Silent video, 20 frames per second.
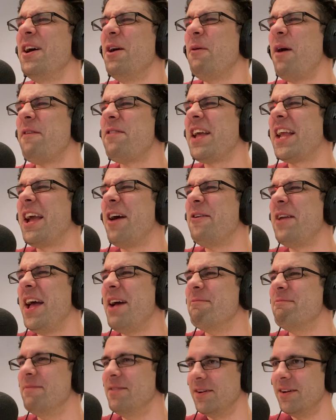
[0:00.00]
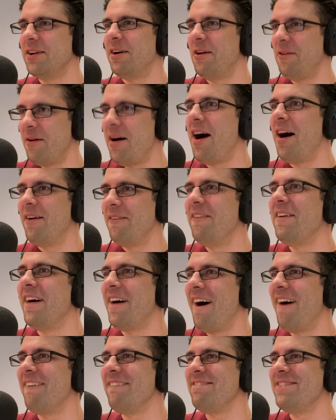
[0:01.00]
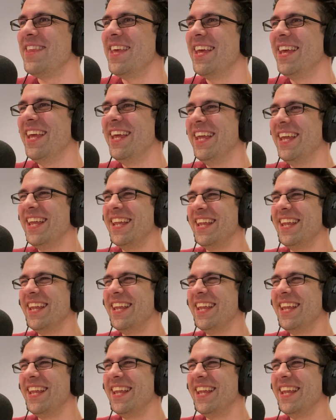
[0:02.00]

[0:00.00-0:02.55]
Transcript: have they killed him? Questions need to